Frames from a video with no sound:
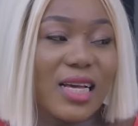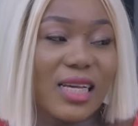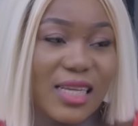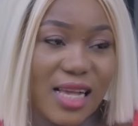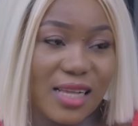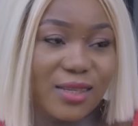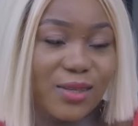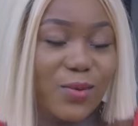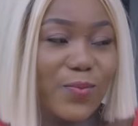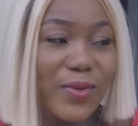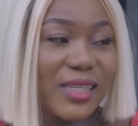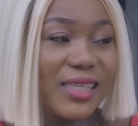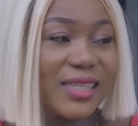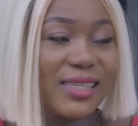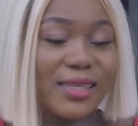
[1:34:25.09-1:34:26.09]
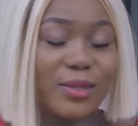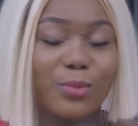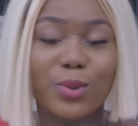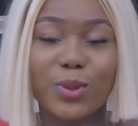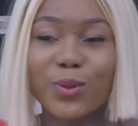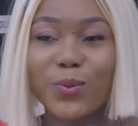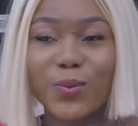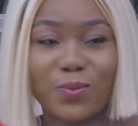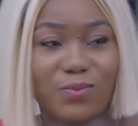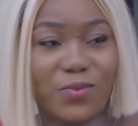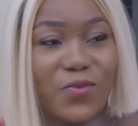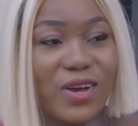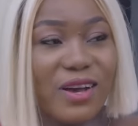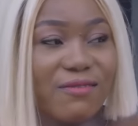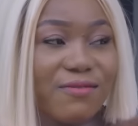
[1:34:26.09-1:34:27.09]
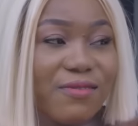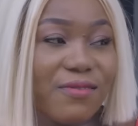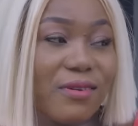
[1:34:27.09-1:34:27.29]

Yes, Your Majesty, but that's